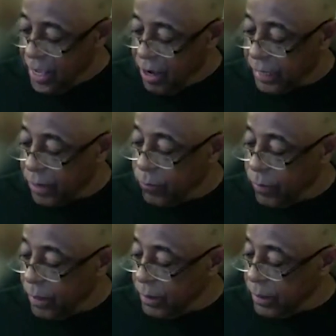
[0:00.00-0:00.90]
Okay.
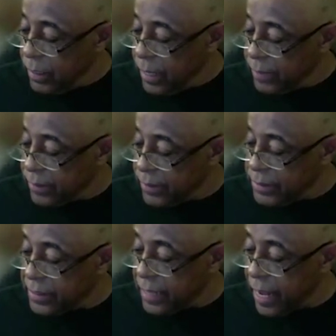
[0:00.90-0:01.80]
Well, at
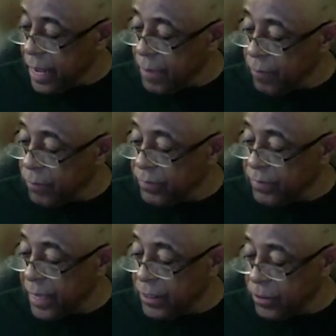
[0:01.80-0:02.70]
this time, I want to
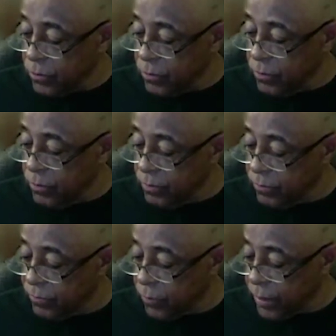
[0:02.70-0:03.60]
thank you
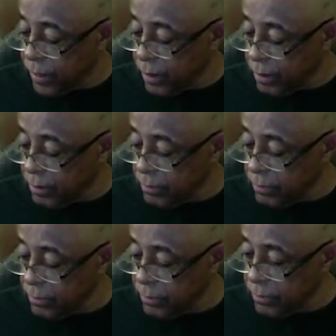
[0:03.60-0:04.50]
for a
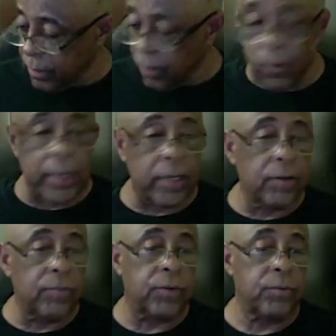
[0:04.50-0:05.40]
great
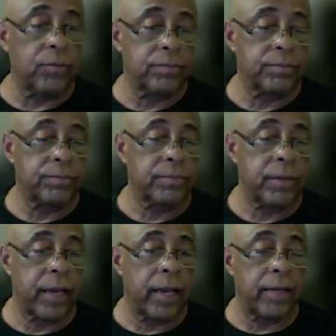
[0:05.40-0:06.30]
interview.
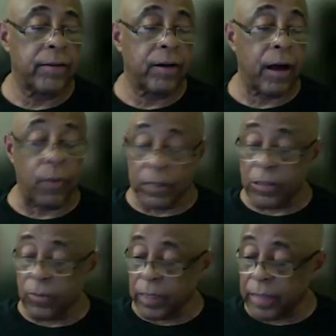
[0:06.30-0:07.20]
And I
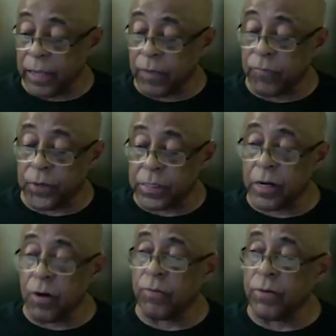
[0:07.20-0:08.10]
also want to thank you for your
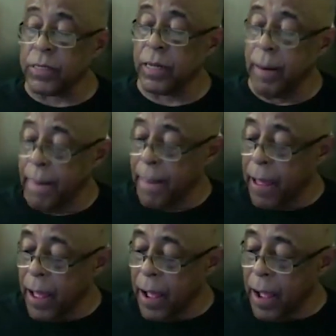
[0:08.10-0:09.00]
service.
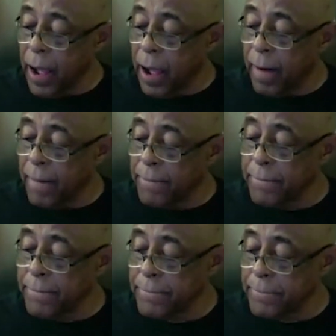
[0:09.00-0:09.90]
But
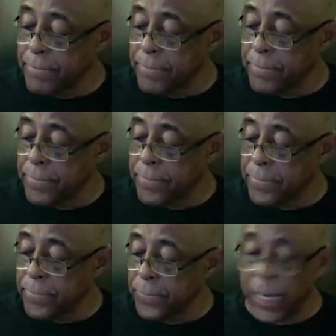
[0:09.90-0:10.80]

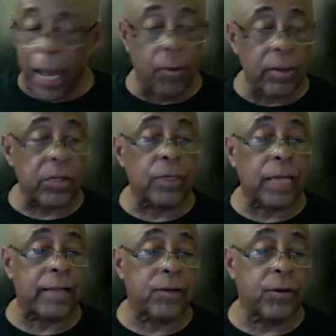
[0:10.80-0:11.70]
I also would
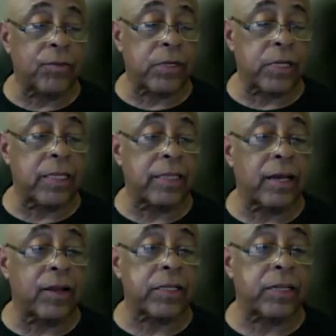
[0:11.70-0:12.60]
like to know if there's anything
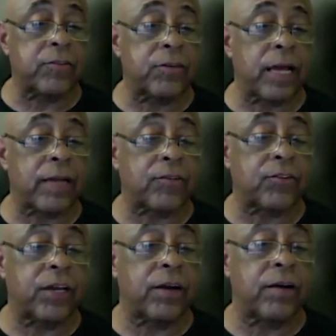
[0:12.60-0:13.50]
else that you'd like to
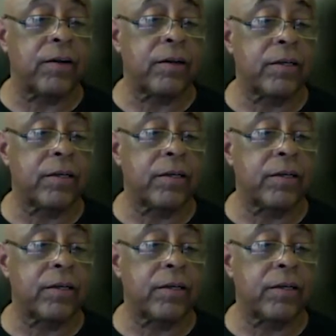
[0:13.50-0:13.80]
share.